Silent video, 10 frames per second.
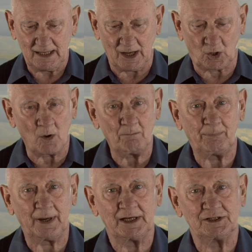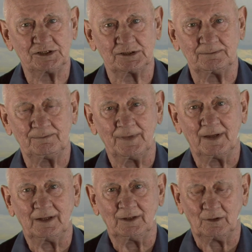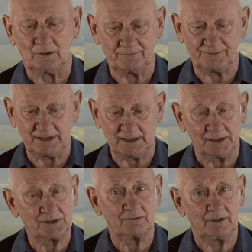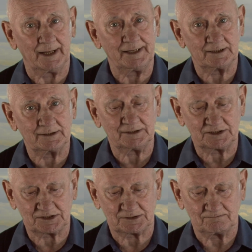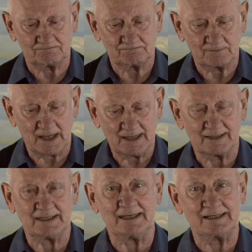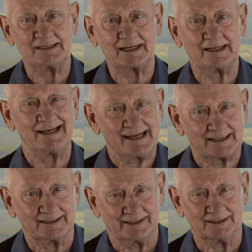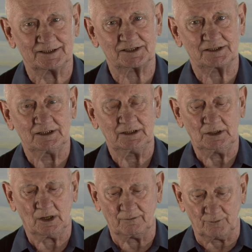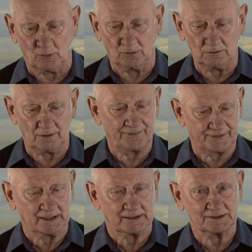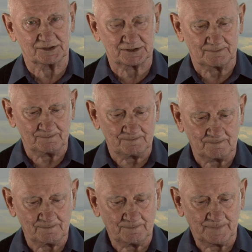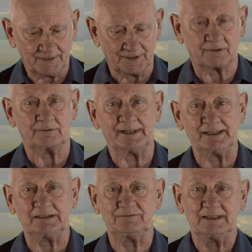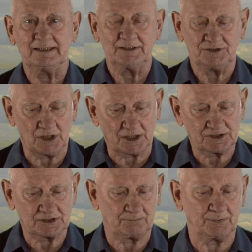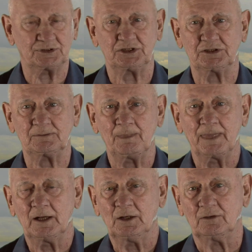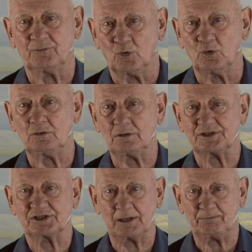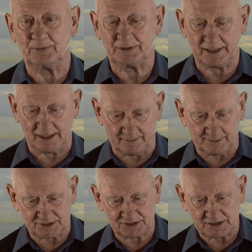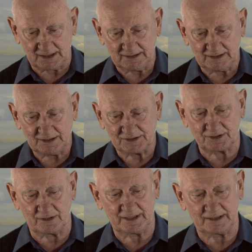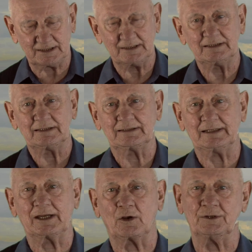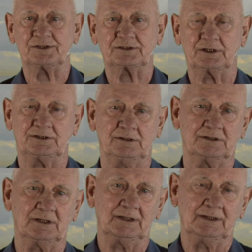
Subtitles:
a comprehension of the interrelatedness, the interconnectedness of all things, the creative juxtaposition of all separate elements so that they constitute